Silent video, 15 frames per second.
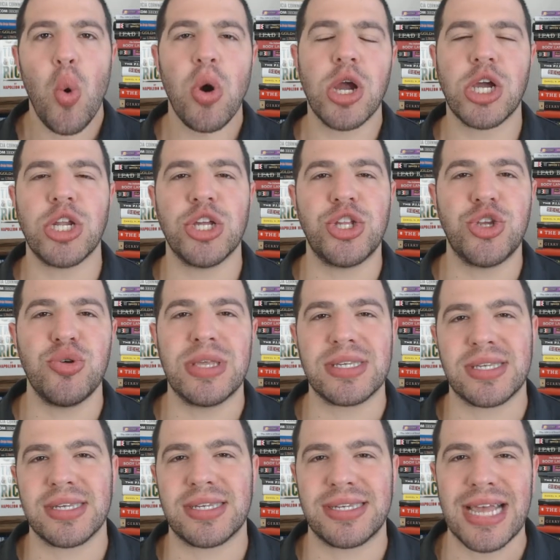we're going to do
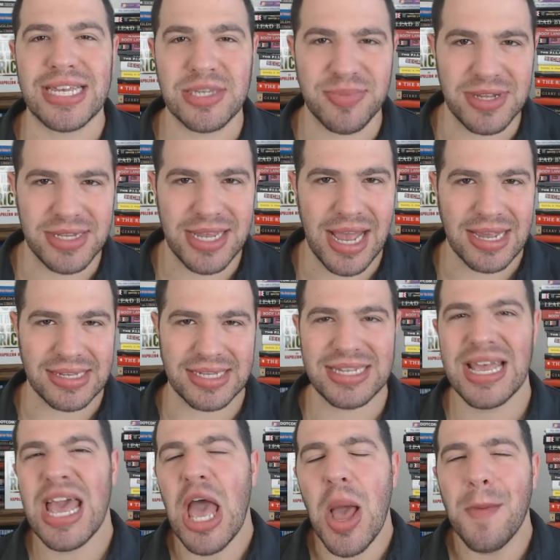this assessment test.
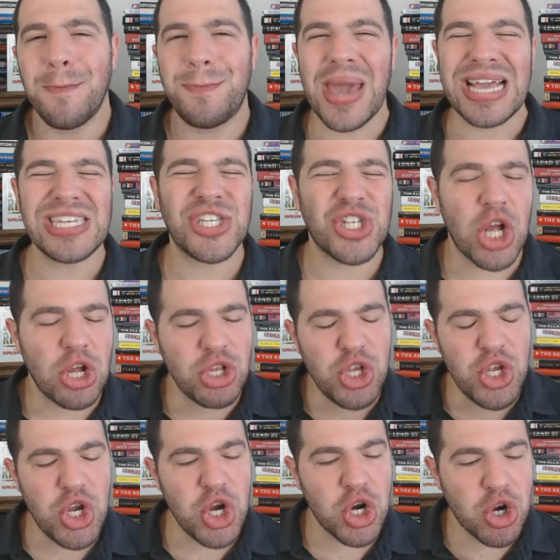Based
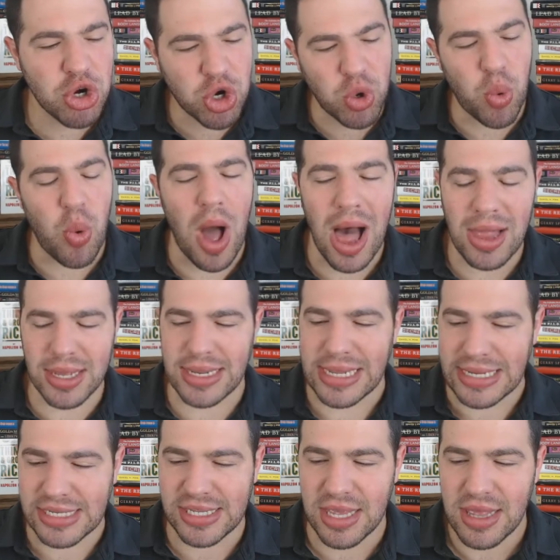on your
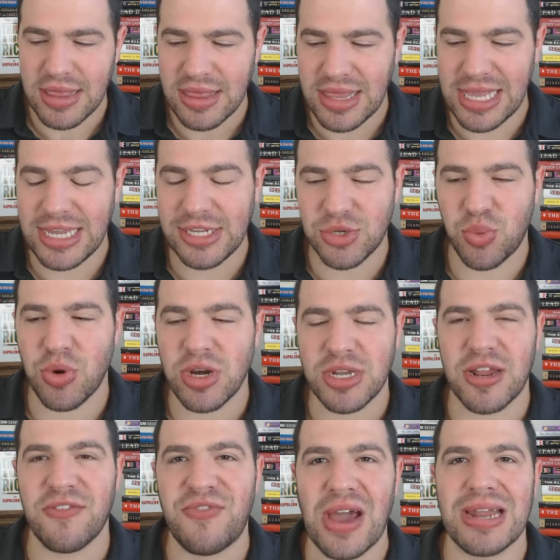qualities, we're
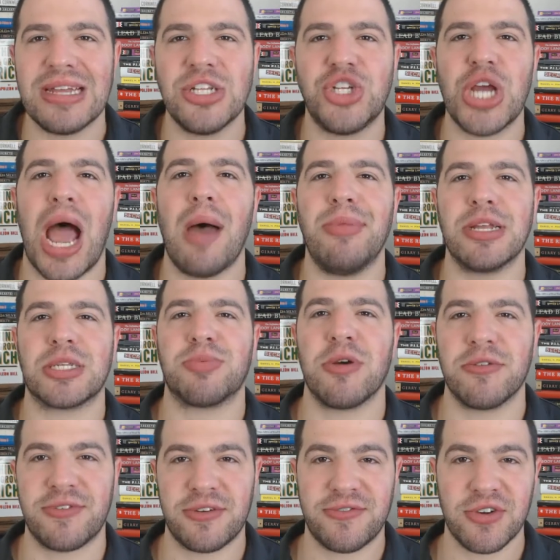going to find a job that's
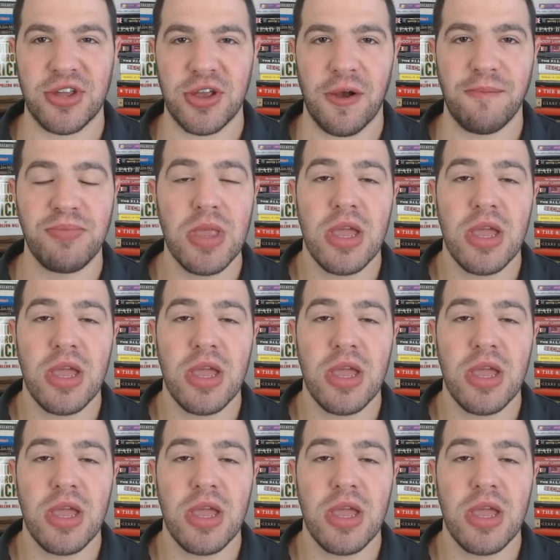perfect for you.